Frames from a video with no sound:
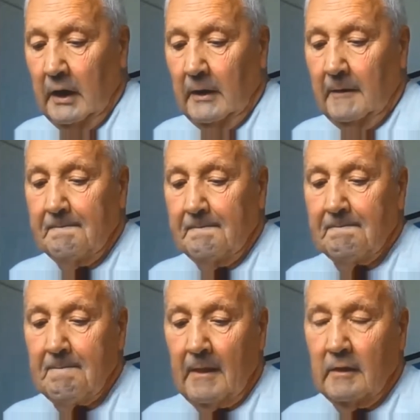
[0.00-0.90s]

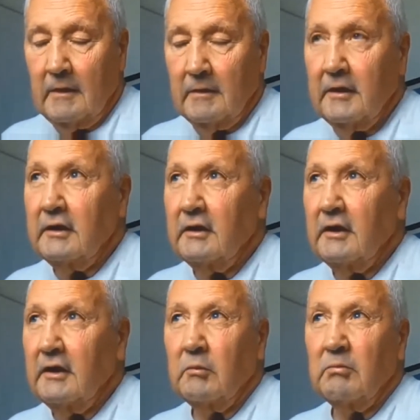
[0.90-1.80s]
Thinking
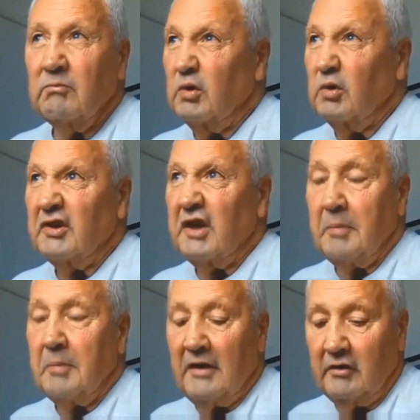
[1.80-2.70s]
it would get
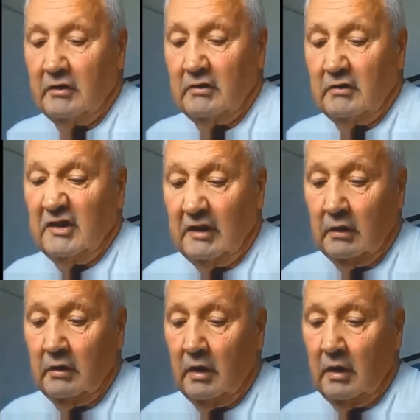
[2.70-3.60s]
better, it
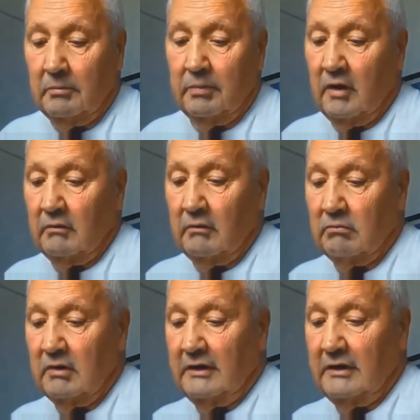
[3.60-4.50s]
didn't. And by
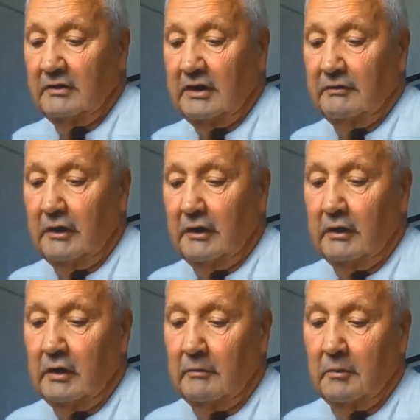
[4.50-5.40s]
late
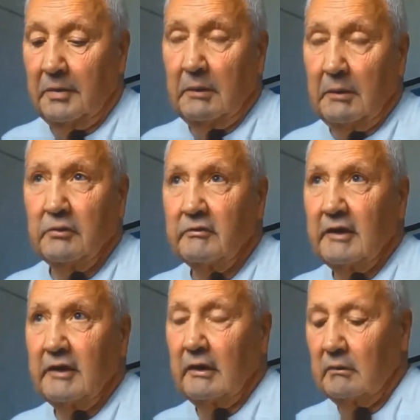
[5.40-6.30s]
evening, pain was
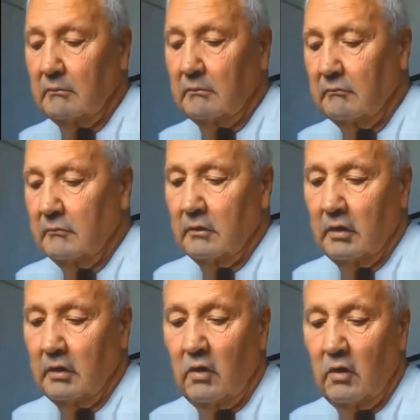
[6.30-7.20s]
getting
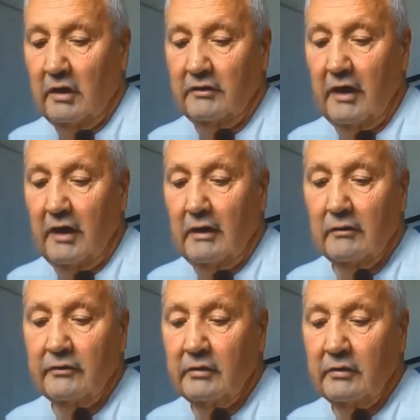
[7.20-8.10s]
quite
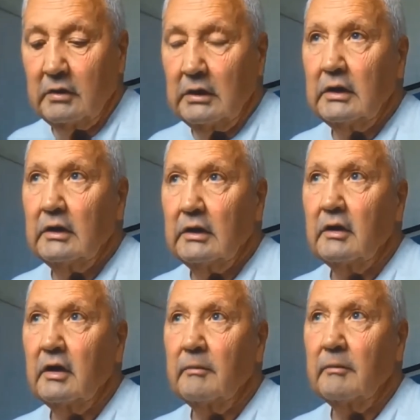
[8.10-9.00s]
intense,
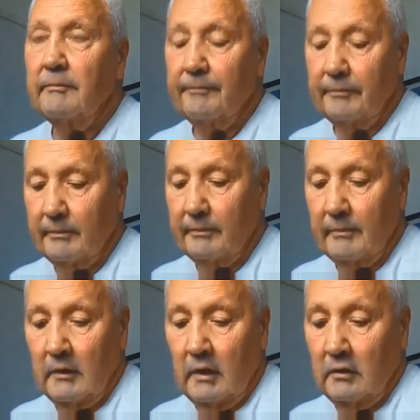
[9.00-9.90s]
and
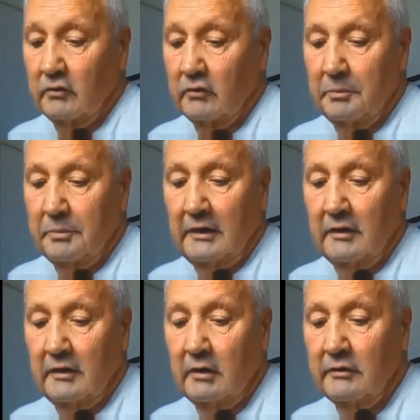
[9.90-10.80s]
took some
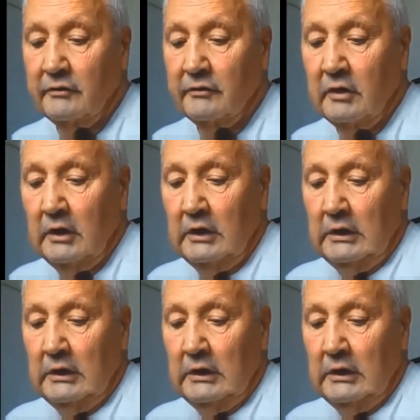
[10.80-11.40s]
painkillers.